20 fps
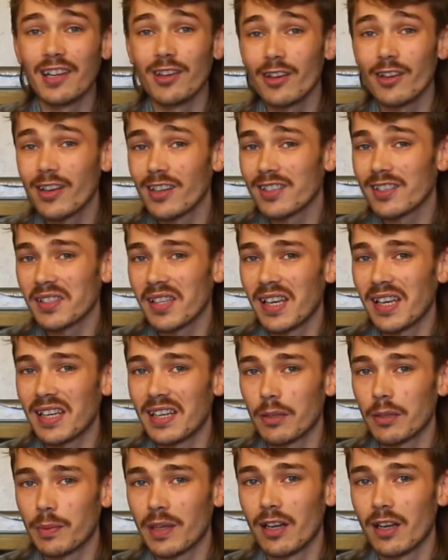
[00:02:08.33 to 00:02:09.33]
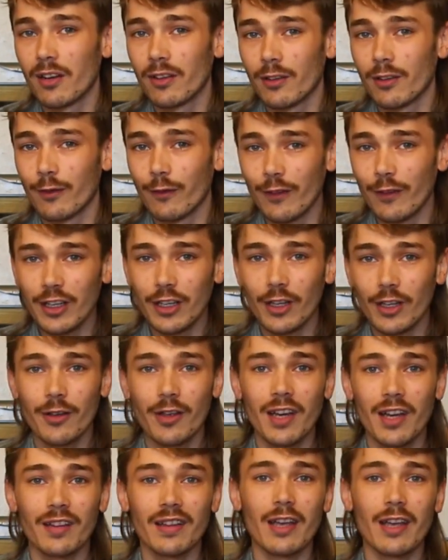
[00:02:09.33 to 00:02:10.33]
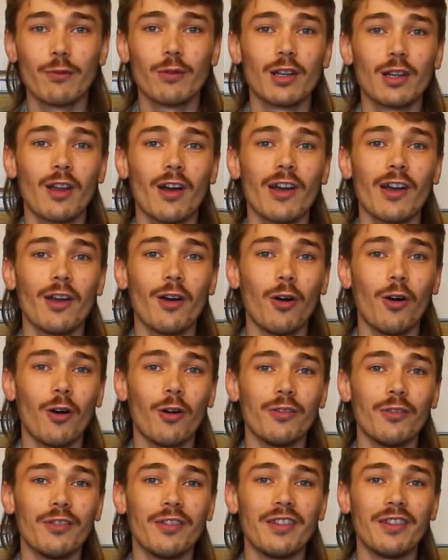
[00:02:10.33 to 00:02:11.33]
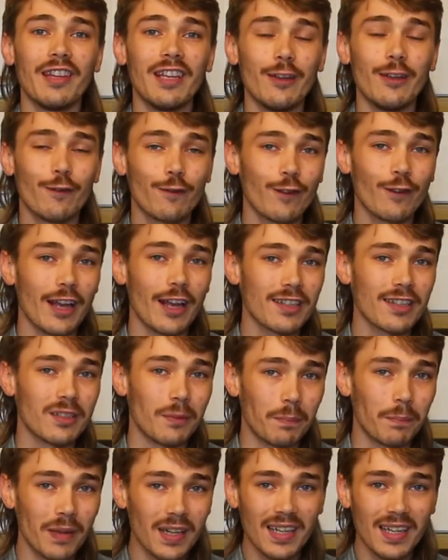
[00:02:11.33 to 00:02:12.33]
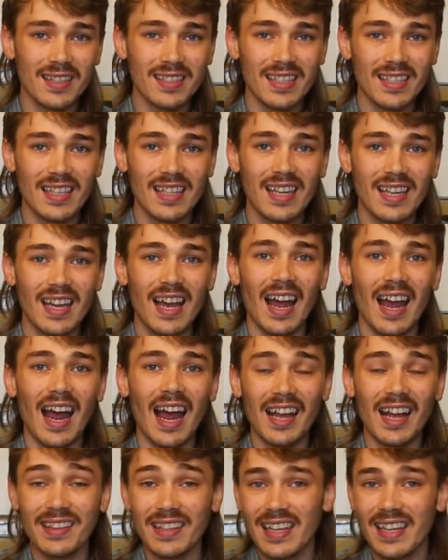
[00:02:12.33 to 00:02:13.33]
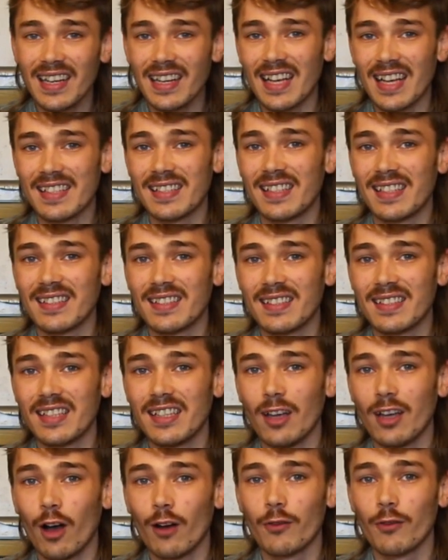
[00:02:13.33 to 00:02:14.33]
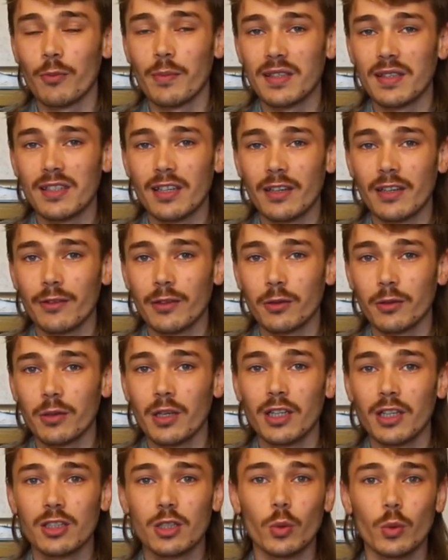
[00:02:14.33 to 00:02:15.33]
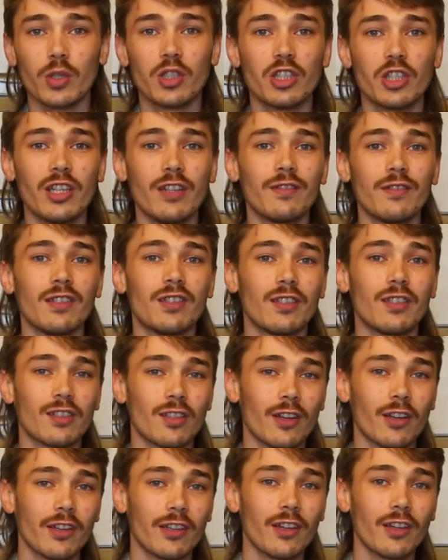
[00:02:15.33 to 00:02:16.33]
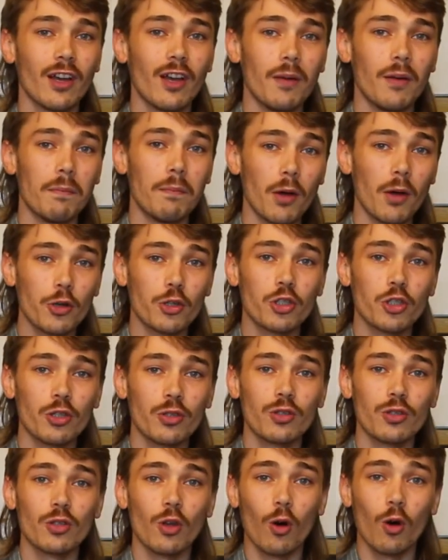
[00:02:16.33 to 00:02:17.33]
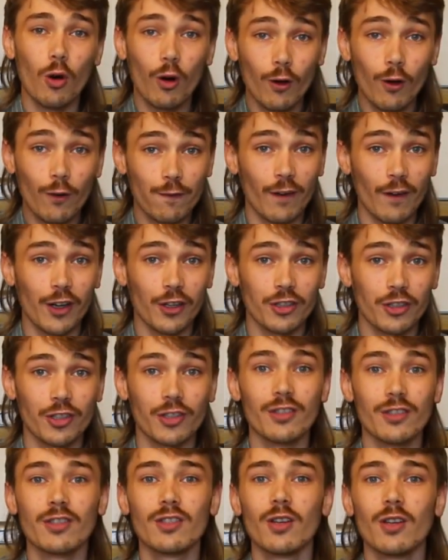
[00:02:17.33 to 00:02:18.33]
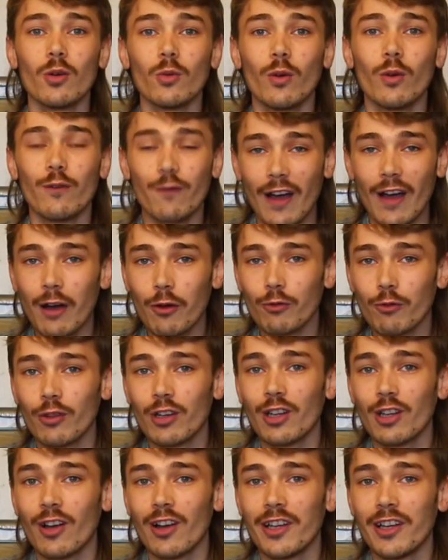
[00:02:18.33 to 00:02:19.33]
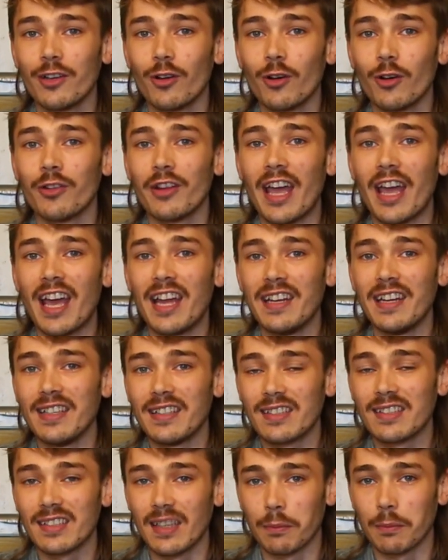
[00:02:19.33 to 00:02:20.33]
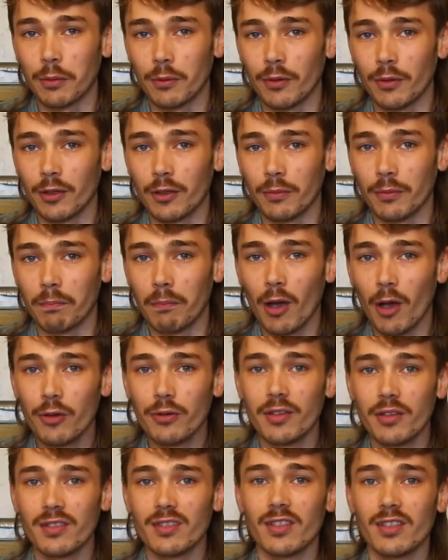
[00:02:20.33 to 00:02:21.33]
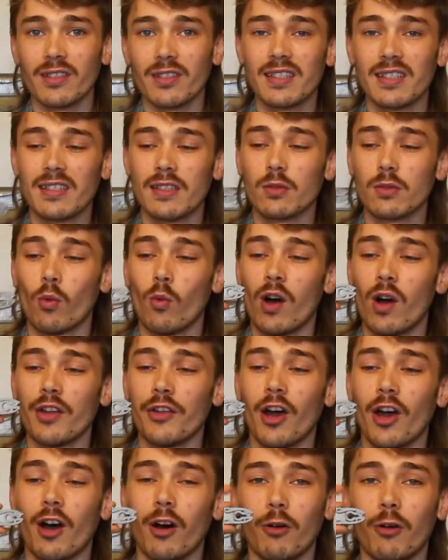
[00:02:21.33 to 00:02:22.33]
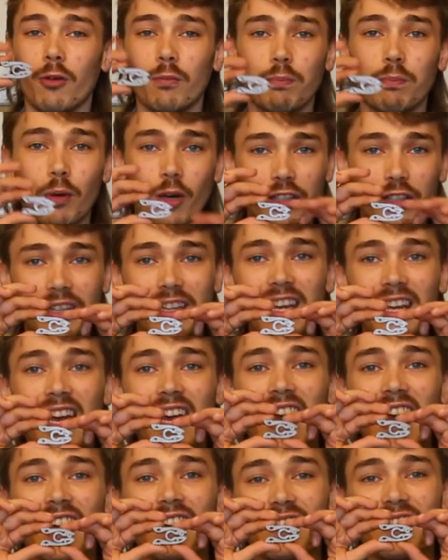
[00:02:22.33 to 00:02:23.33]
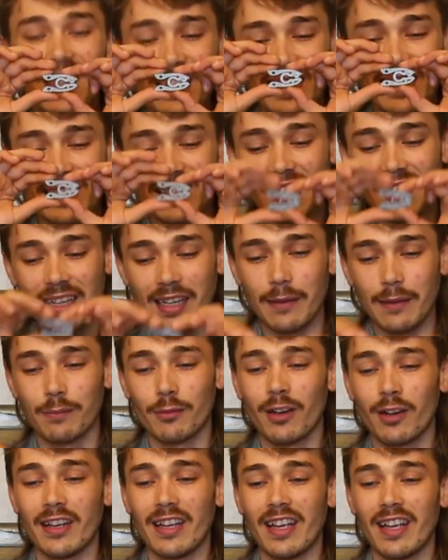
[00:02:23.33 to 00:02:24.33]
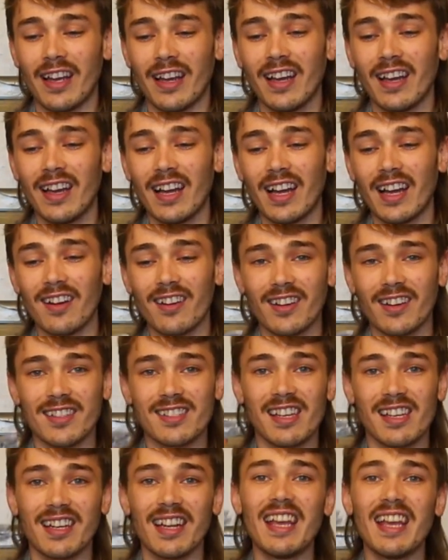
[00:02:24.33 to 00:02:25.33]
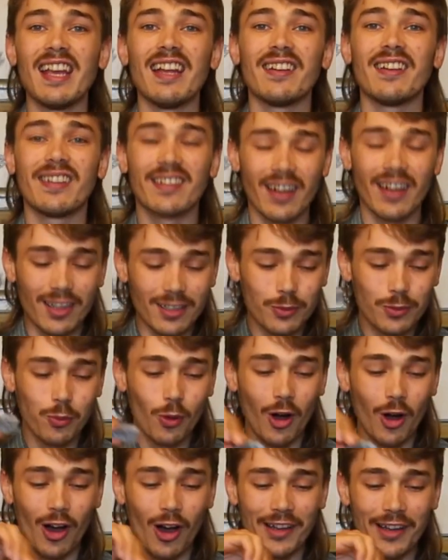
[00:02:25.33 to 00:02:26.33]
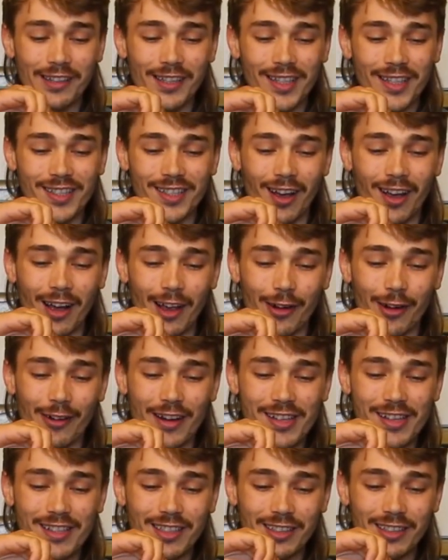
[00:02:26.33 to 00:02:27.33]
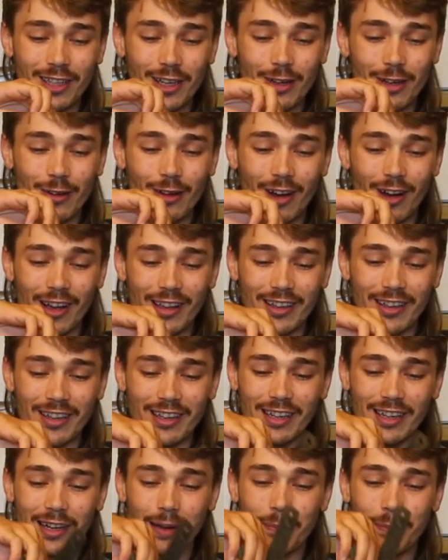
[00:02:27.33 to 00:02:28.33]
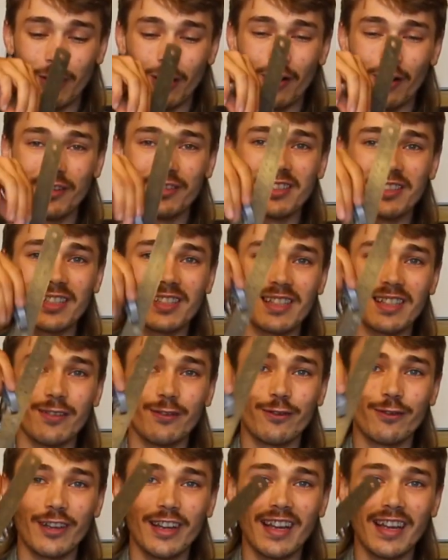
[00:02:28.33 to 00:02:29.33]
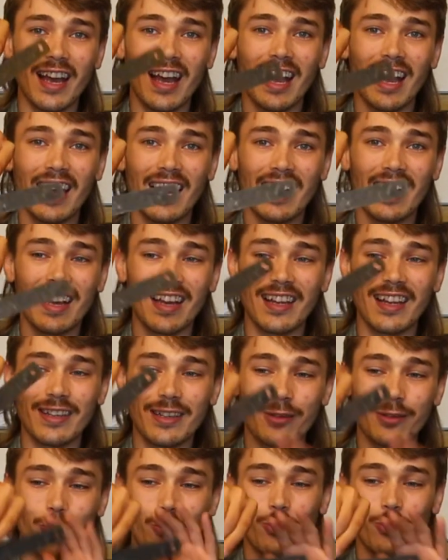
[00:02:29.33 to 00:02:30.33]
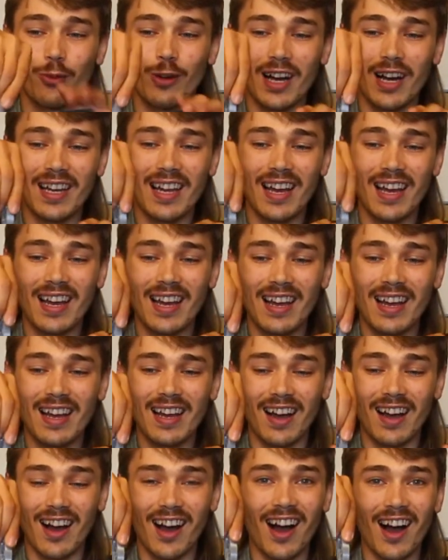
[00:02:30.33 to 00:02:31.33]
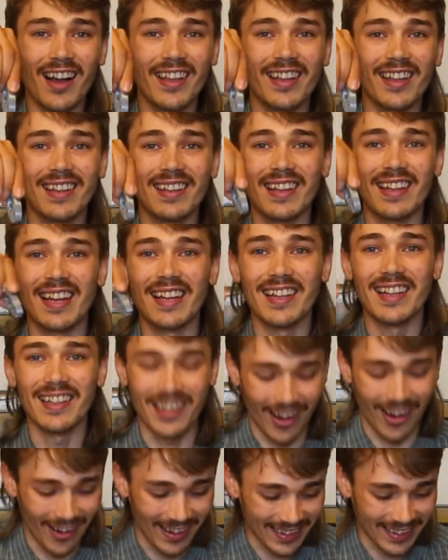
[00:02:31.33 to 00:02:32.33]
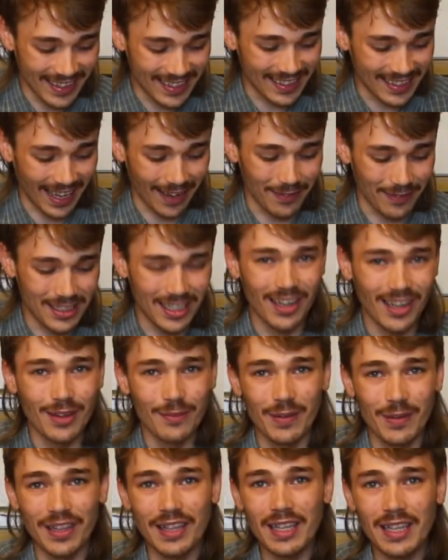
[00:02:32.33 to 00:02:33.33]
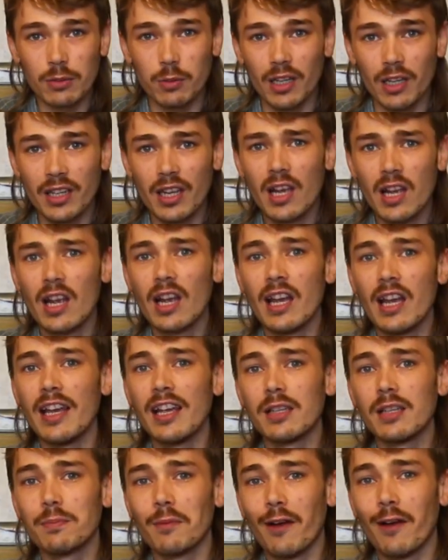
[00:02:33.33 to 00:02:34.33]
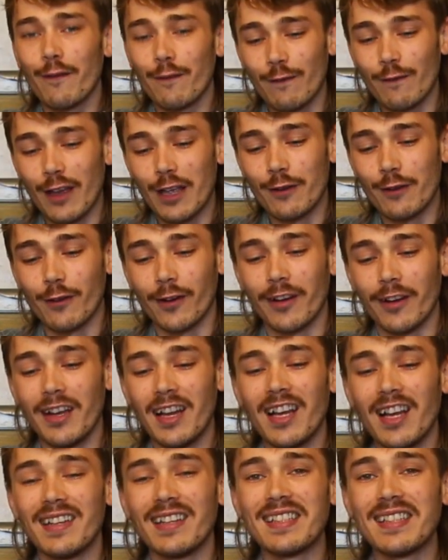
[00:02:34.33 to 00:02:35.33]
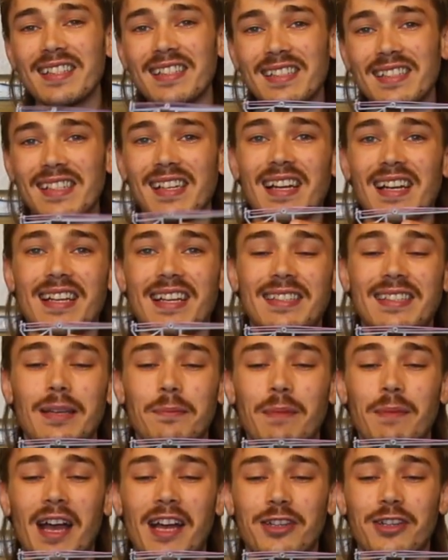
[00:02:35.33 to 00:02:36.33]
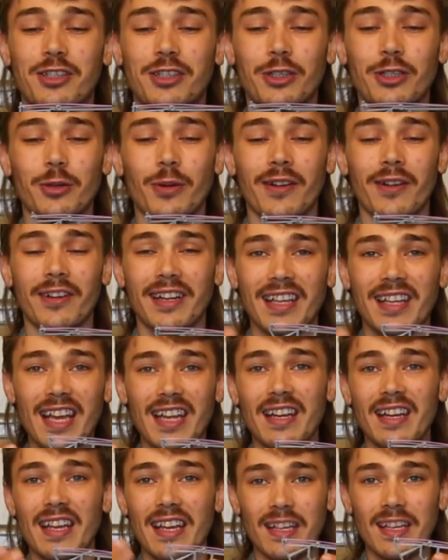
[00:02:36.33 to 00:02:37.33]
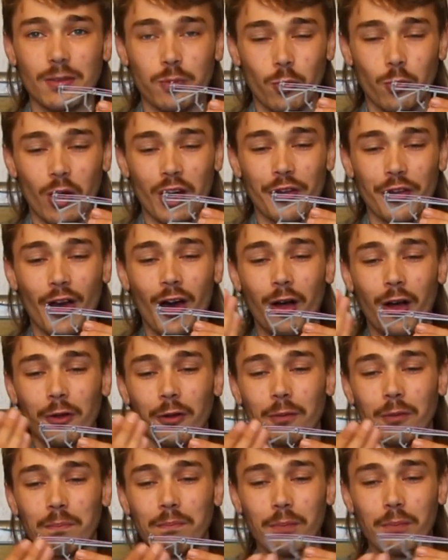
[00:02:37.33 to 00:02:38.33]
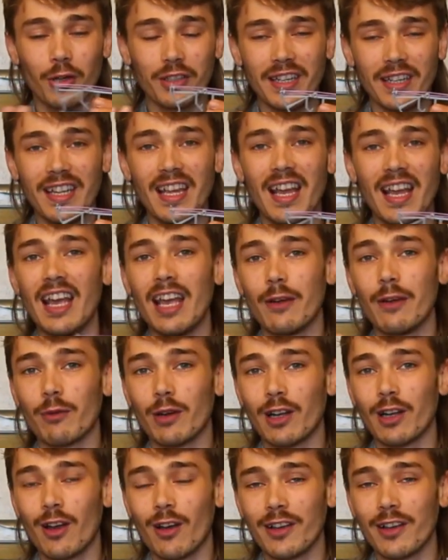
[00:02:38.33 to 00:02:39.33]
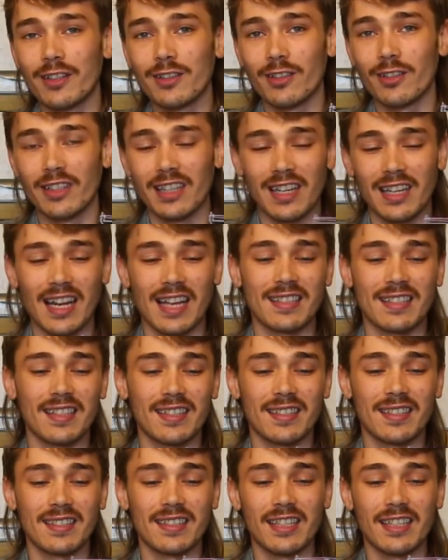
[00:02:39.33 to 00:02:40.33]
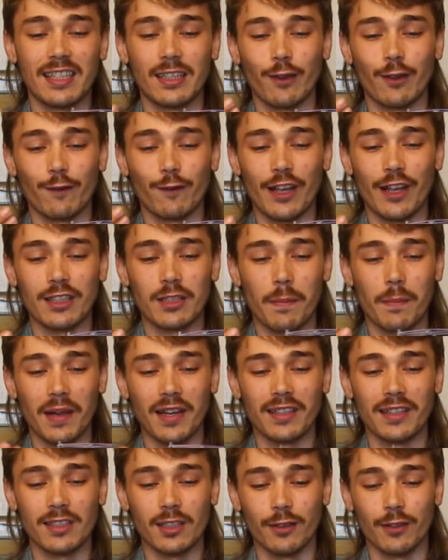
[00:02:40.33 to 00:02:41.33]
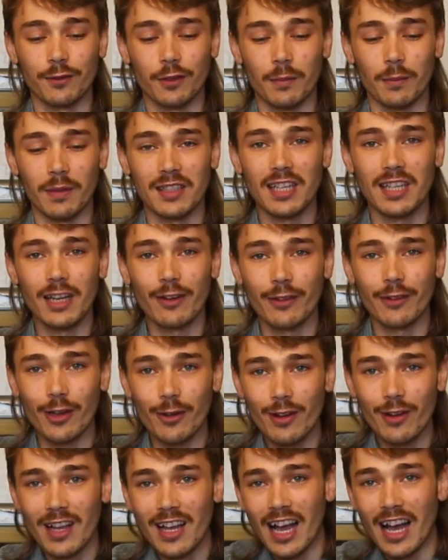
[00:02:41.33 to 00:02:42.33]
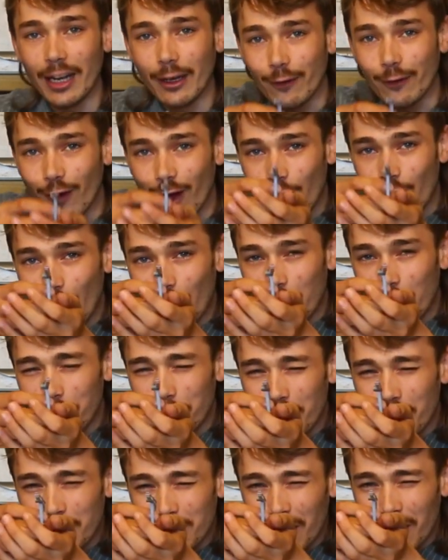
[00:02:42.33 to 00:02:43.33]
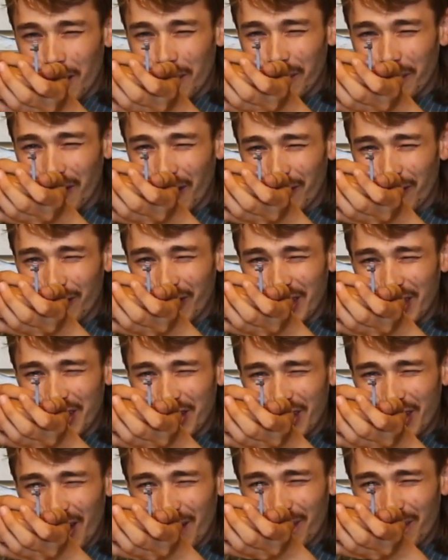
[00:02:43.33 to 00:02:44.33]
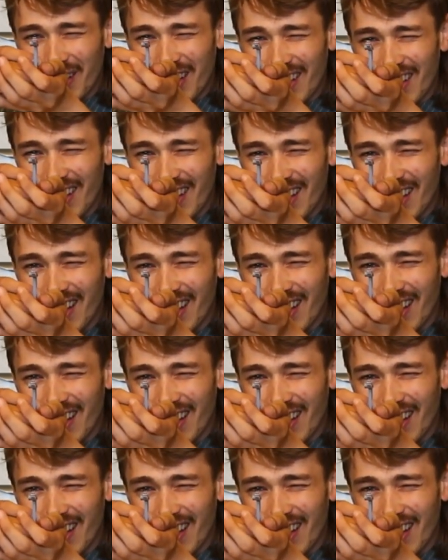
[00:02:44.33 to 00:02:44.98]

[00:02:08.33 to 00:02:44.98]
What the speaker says: and like I stated at the beginning of the video, they rely on the flexibility and the elasticity of a material to achieve the desired motions or functions without relying on any separate components. So this is one whole body, and this is a clip right here. And like I said, it does what I desire it to do. I can clip it onto something and voila, I can let it go at the same time. But this one is my favorite. This is an elastic band shooter, and again, it's one whole body. It relies on the elasticity and the flexibility of the material. And if I aim this up lovely jubbly,